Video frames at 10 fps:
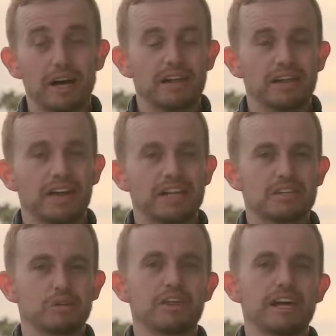But
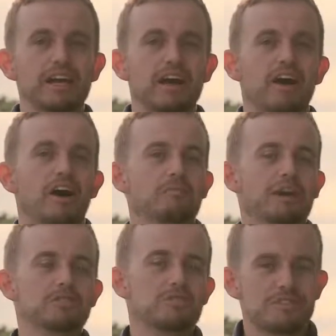until then, I'm
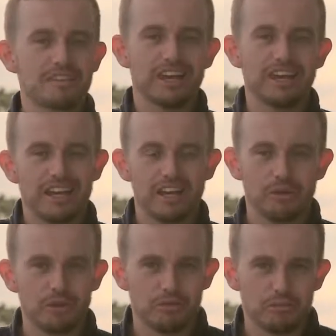interested in
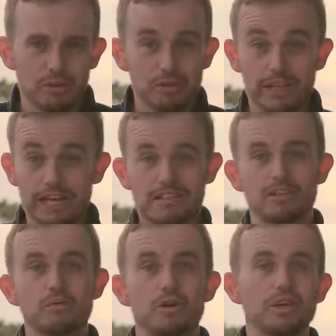hearing from you. Let us
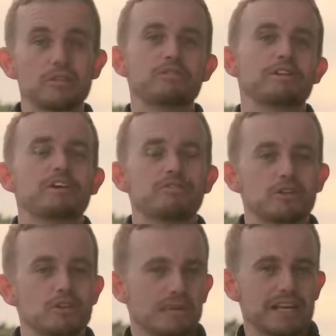know what you think of
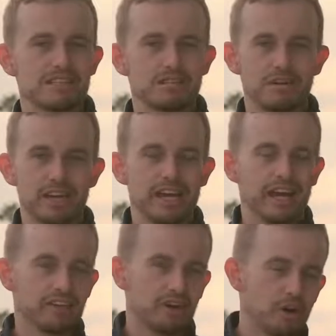the new Mazda 3
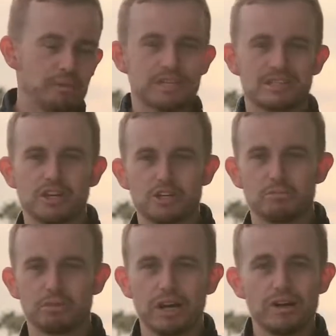in the comments
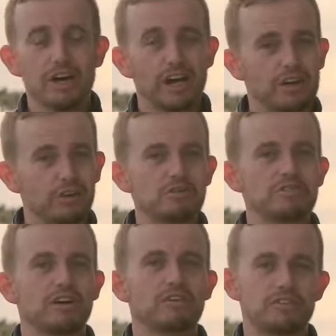section below, and
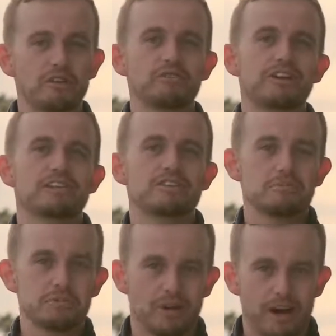also don't forget to
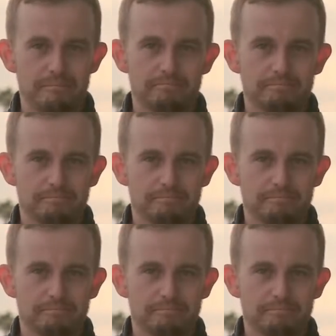subscribe.